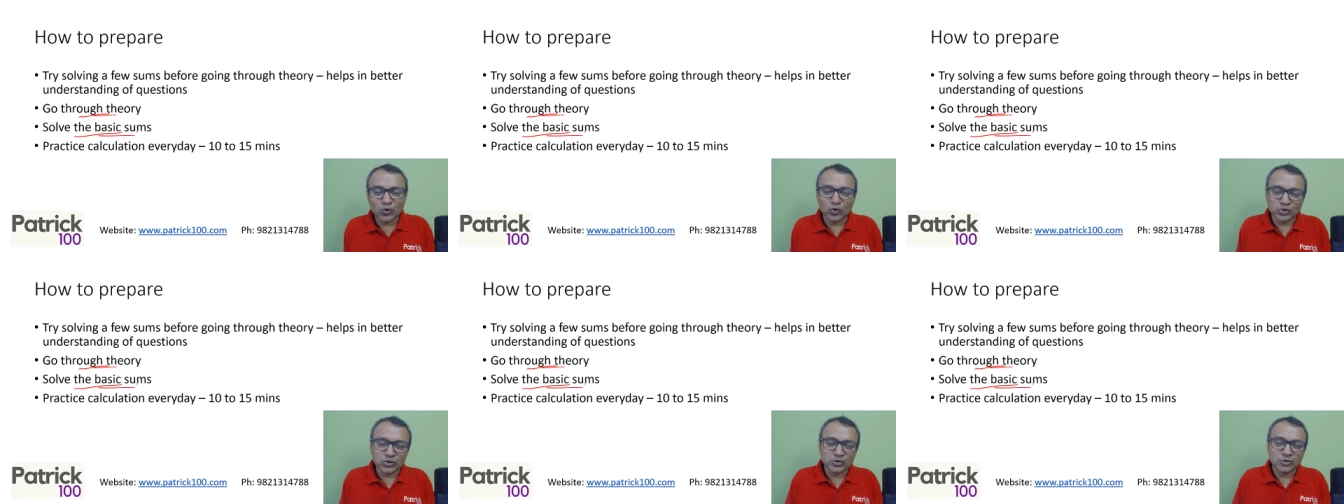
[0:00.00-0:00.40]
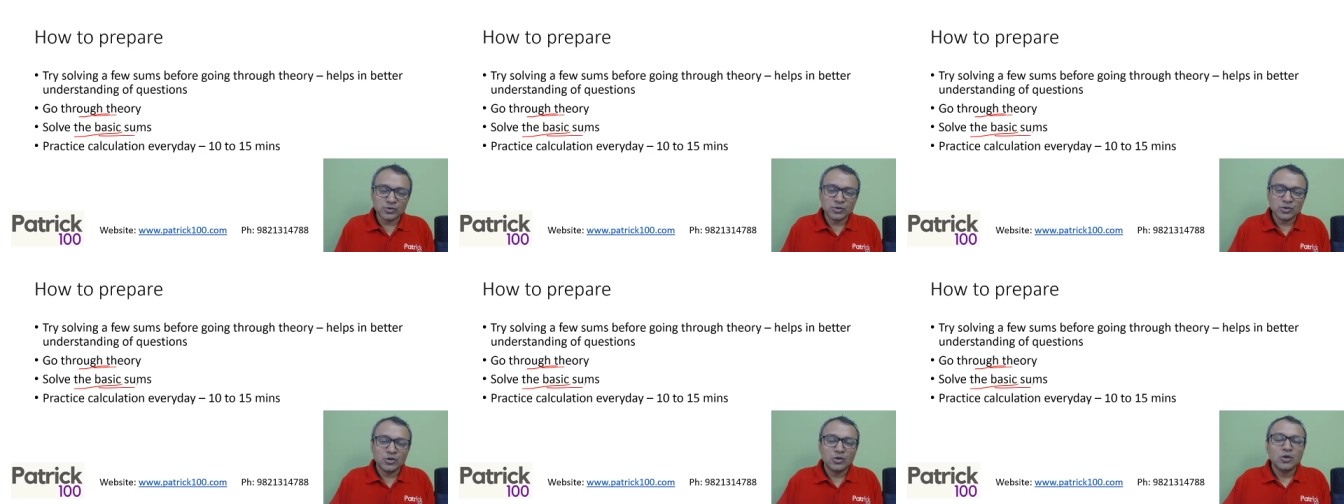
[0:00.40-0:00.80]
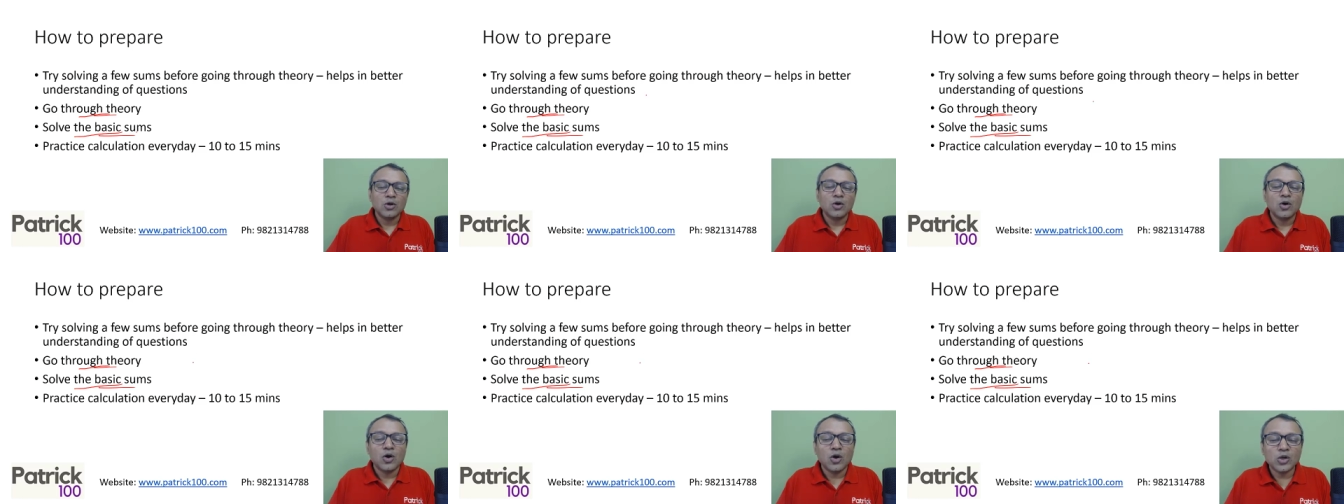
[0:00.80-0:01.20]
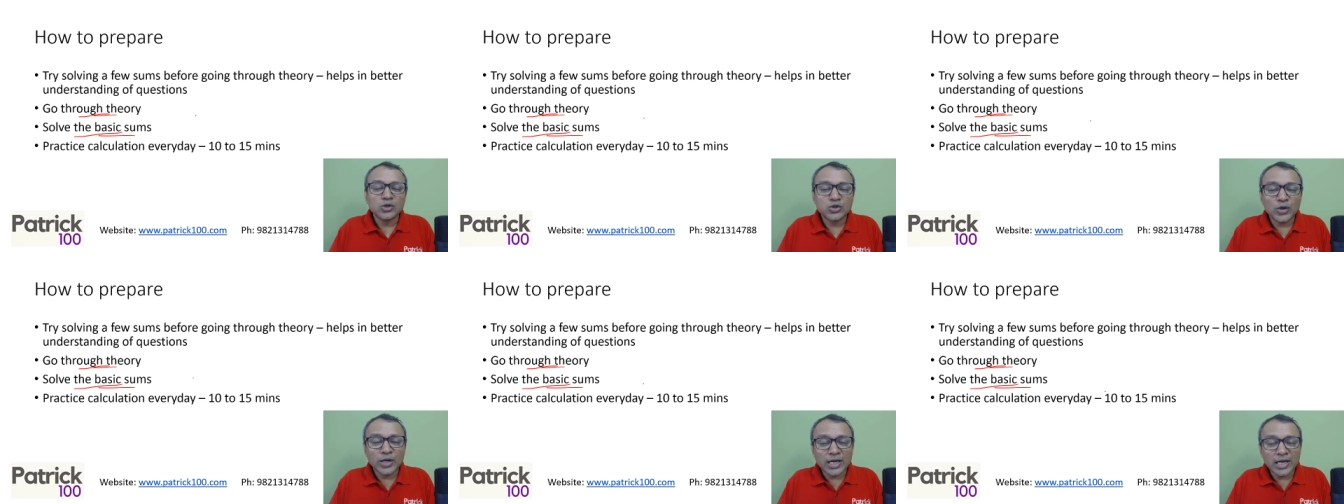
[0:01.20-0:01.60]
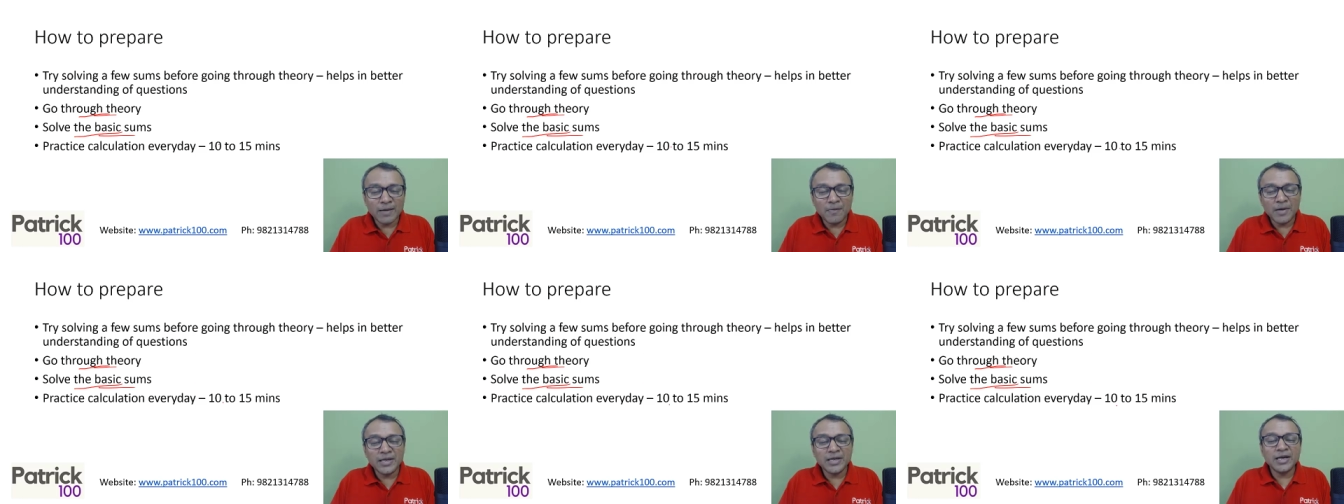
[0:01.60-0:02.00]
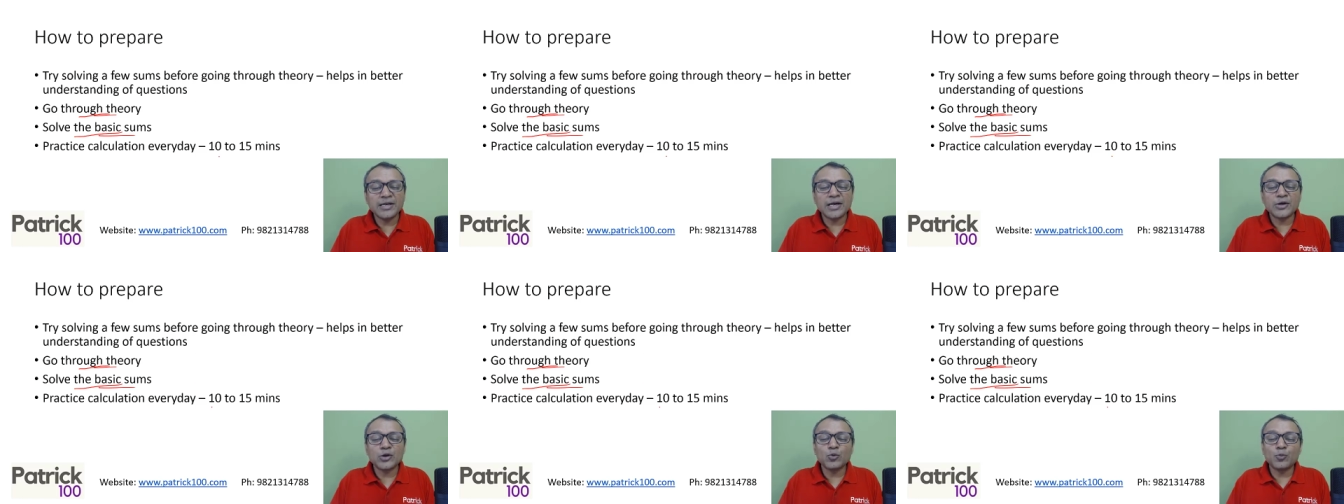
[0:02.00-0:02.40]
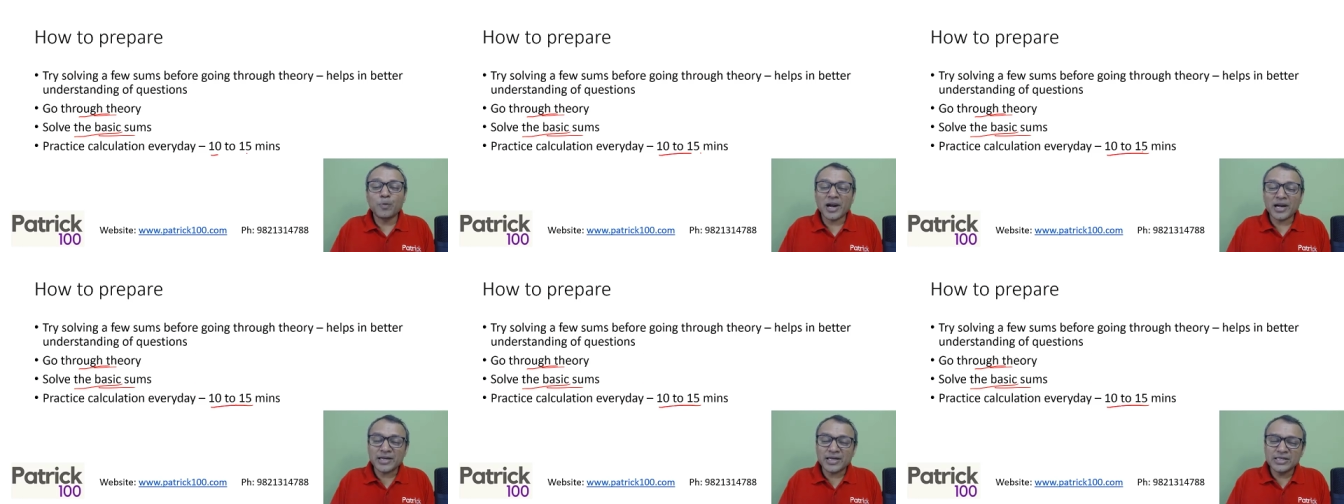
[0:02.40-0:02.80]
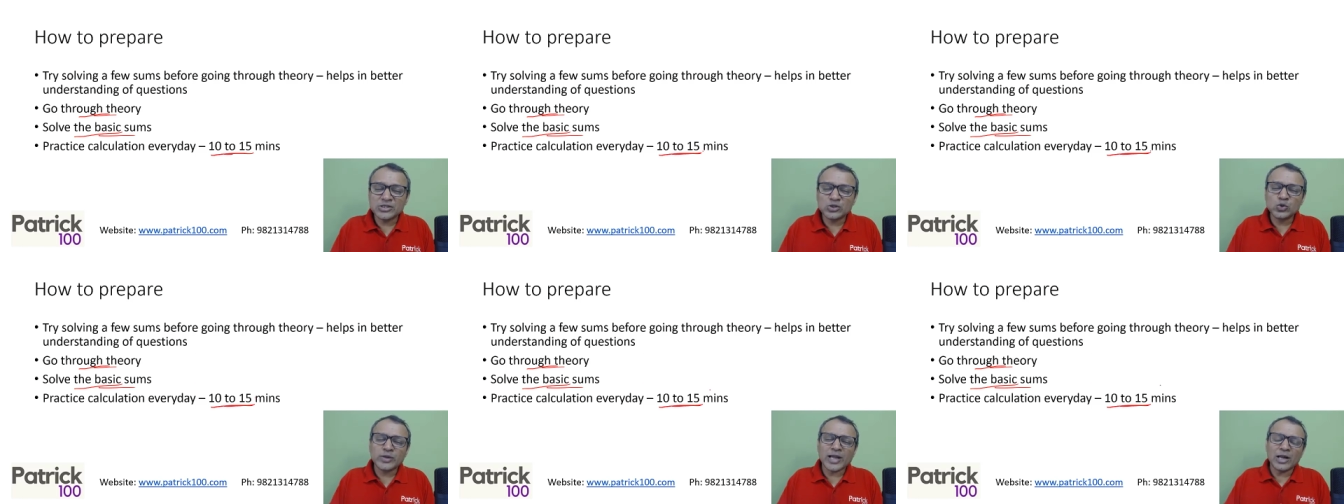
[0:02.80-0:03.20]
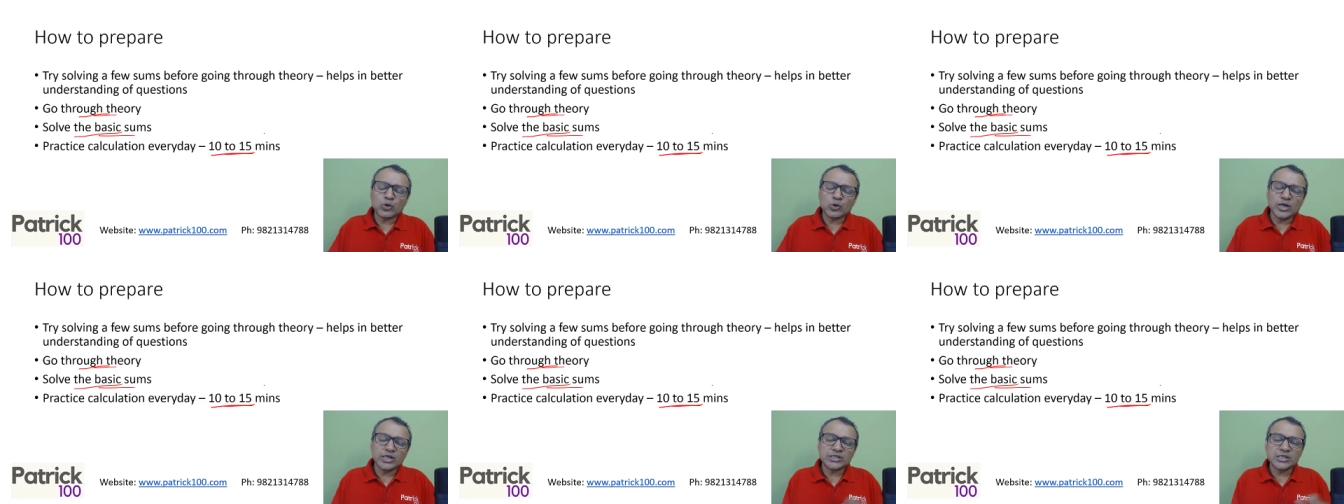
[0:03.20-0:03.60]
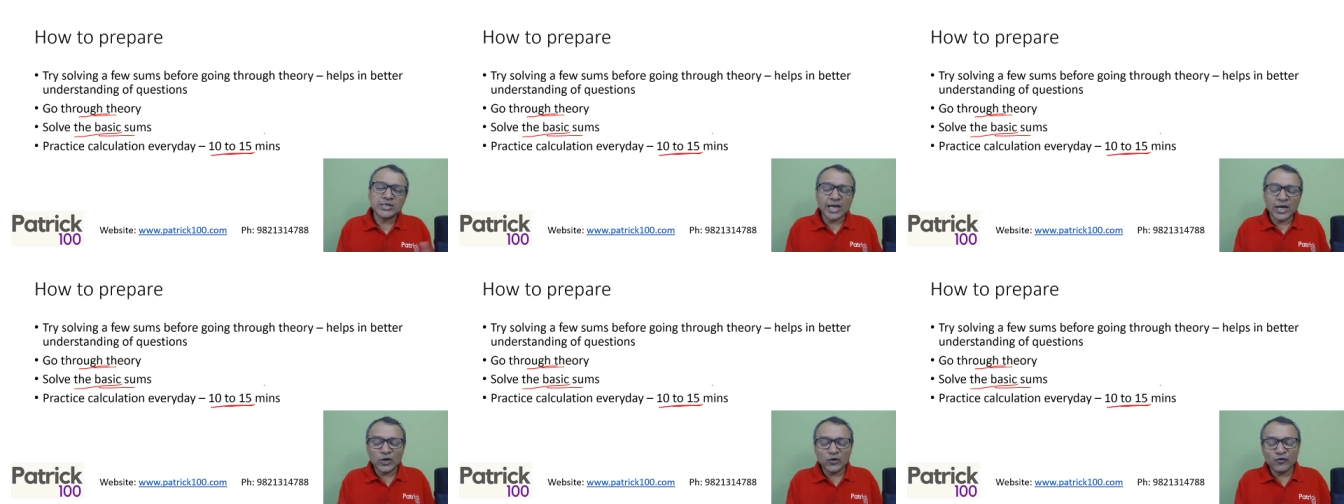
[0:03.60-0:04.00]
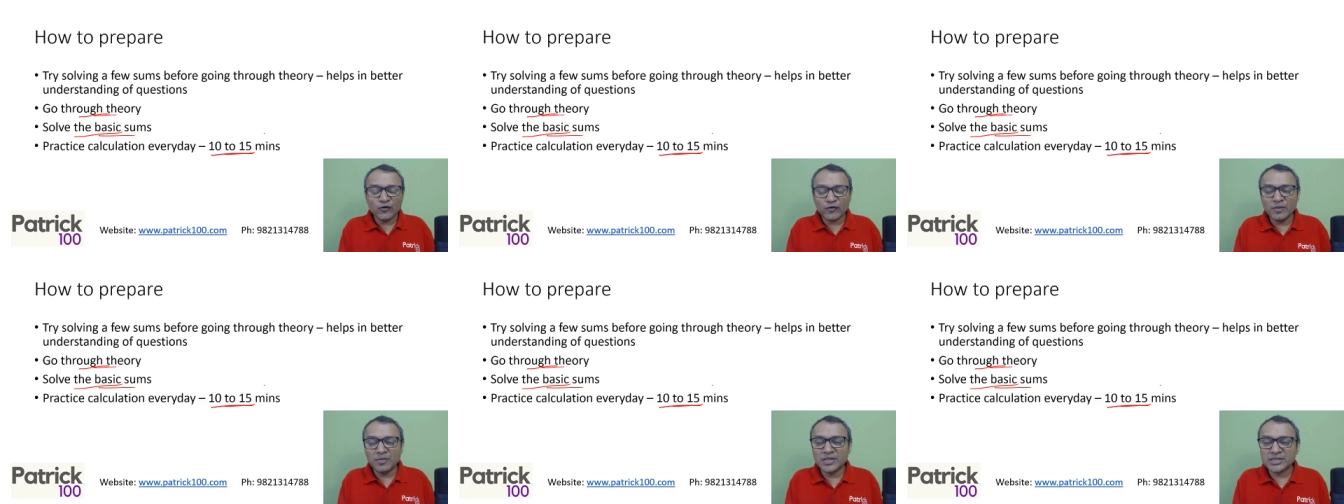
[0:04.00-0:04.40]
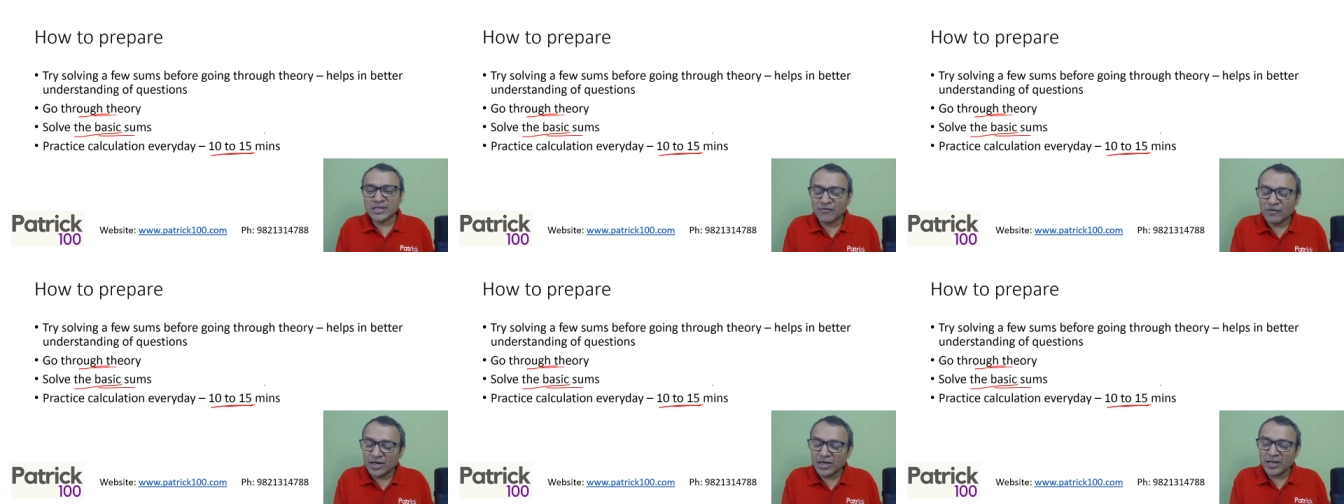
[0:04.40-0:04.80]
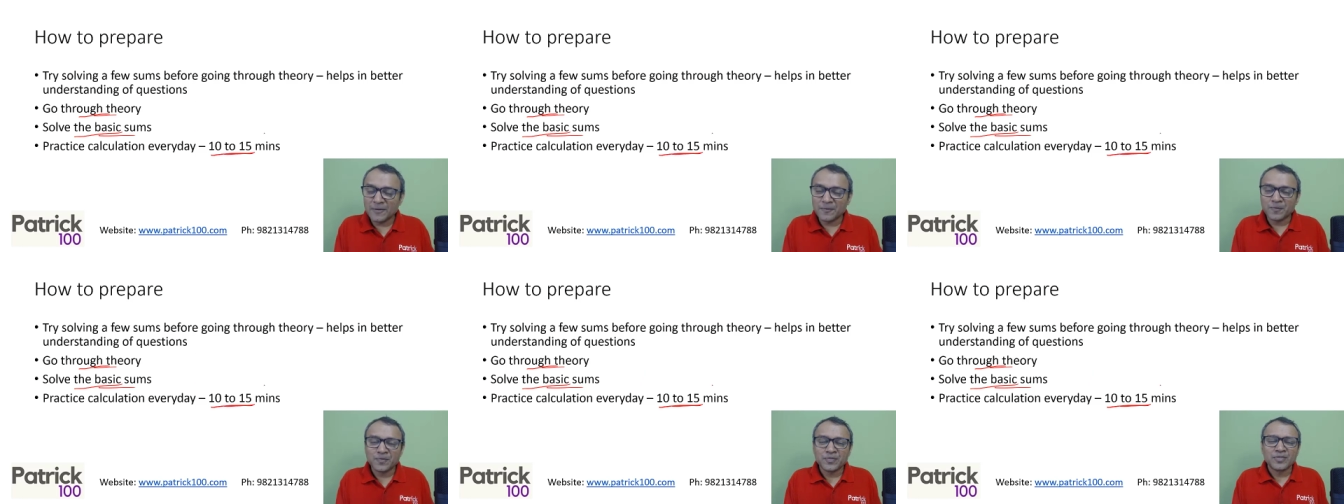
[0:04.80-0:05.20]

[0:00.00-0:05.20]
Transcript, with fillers: on those. Also, recommended that you practice do calculation ten to fifteen minutes every day.